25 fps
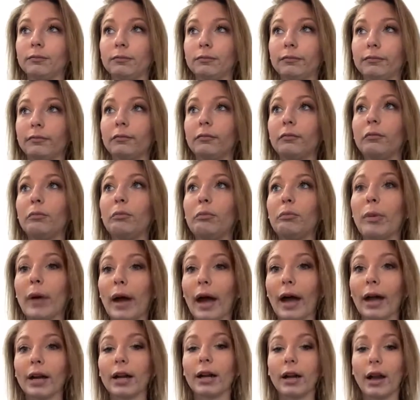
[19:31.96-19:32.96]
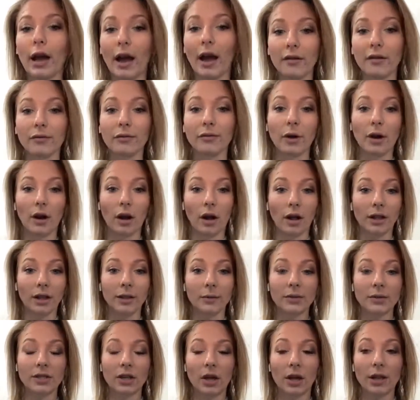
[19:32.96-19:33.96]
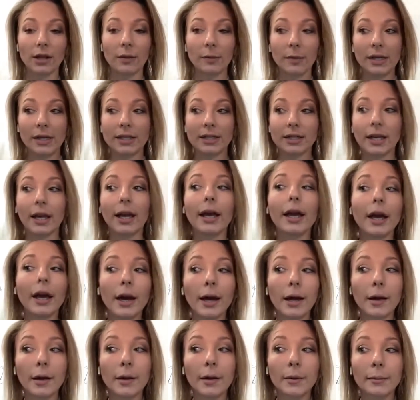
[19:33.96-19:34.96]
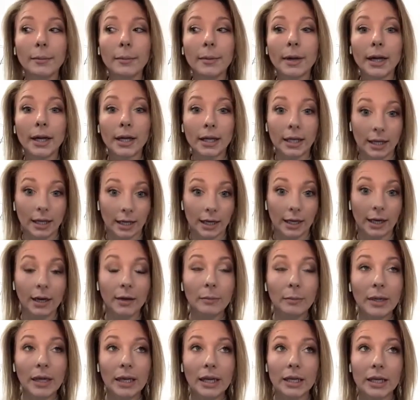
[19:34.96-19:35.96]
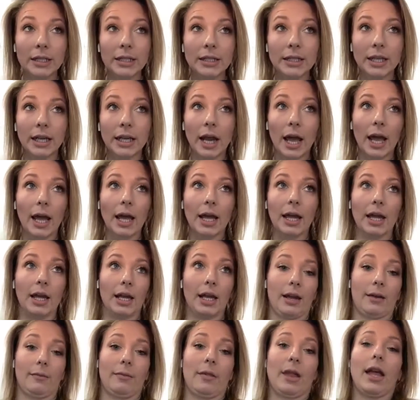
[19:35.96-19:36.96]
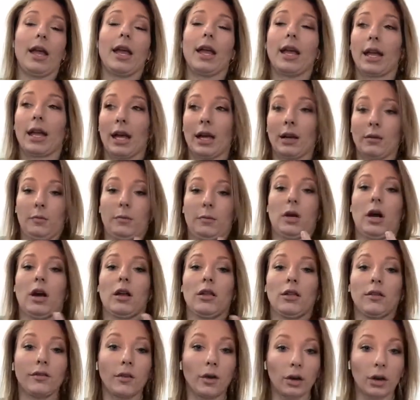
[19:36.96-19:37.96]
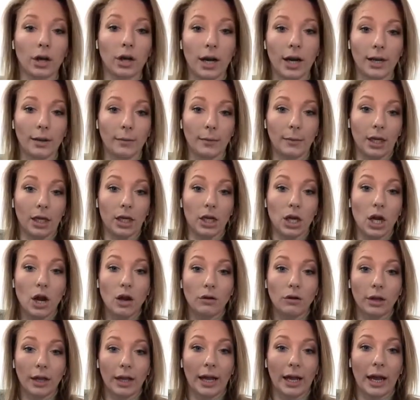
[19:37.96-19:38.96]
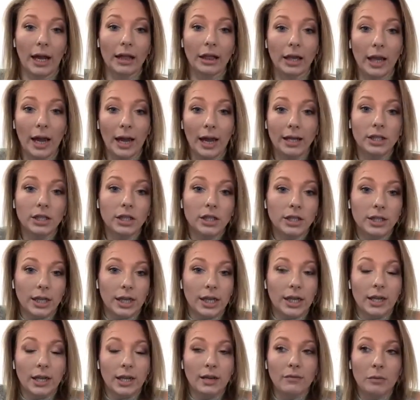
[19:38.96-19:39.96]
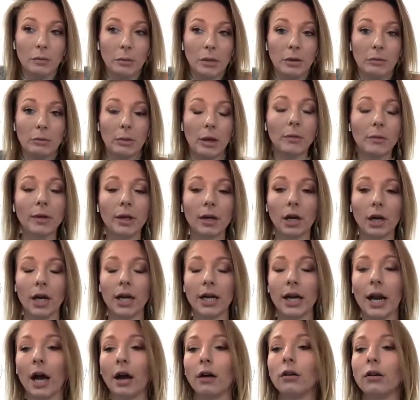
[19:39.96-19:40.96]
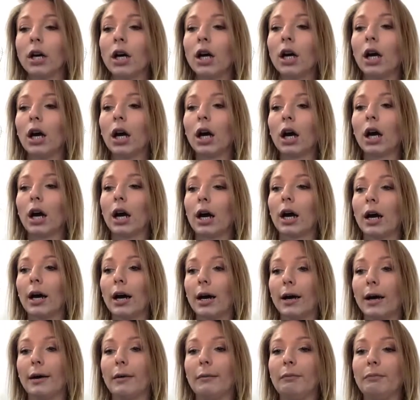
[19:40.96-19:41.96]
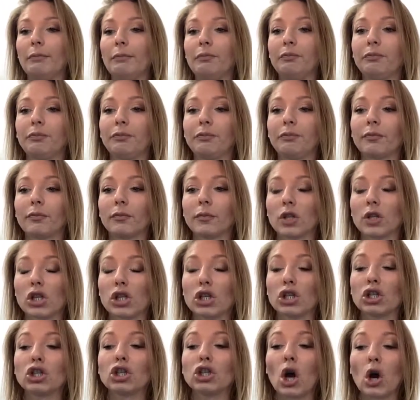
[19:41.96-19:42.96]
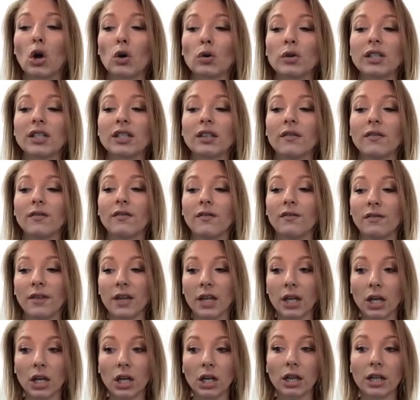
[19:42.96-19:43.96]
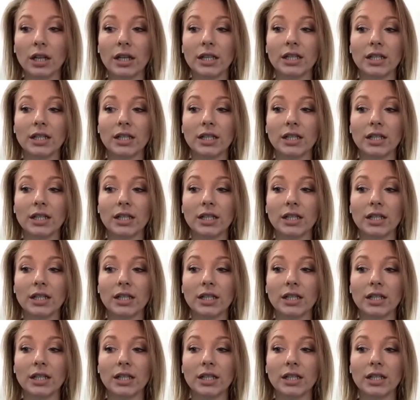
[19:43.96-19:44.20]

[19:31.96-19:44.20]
Bad enough where Ollie was calling me. He's like, are you coming in today? And I'm like, I on the phone crying. I'm like, no, like I can't even be in public right now. Just so severely